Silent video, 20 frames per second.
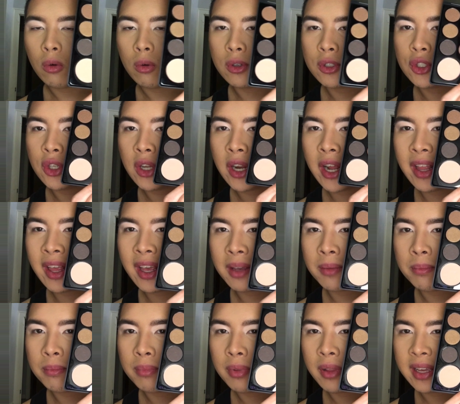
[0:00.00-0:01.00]
Or should I
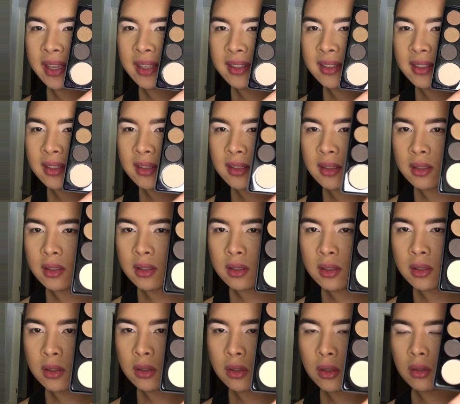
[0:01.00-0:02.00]
like
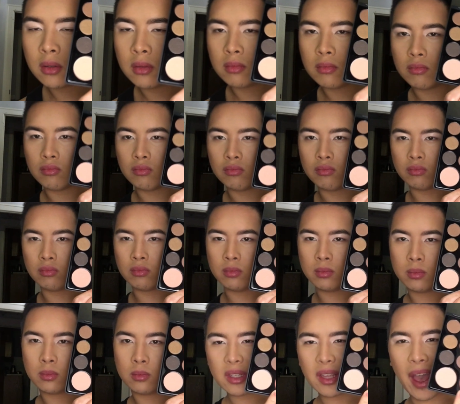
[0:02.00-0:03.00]
plates? hmm.
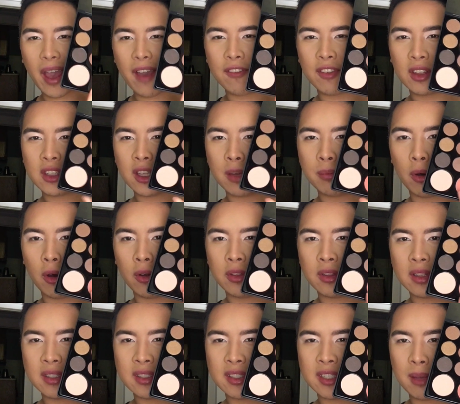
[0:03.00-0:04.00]
I feel like they're both in
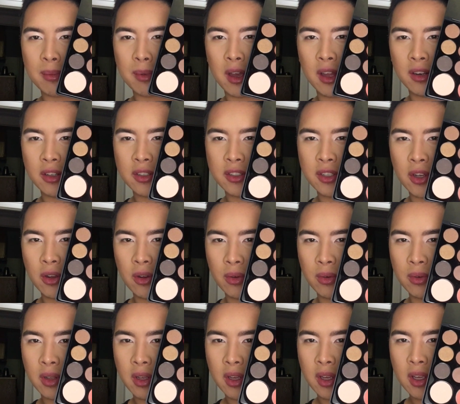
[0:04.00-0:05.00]
the same
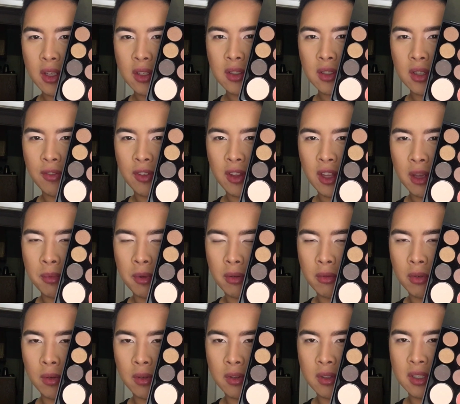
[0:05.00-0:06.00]
undertone. So I feel like I'm gonna
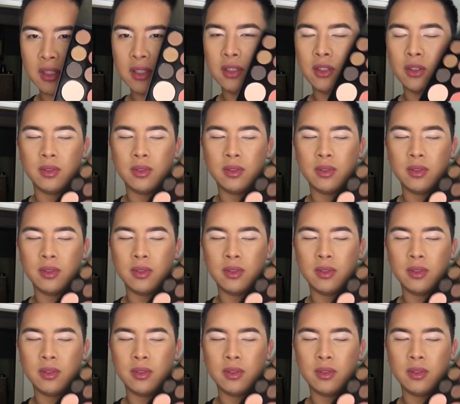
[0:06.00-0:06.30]
roll with these two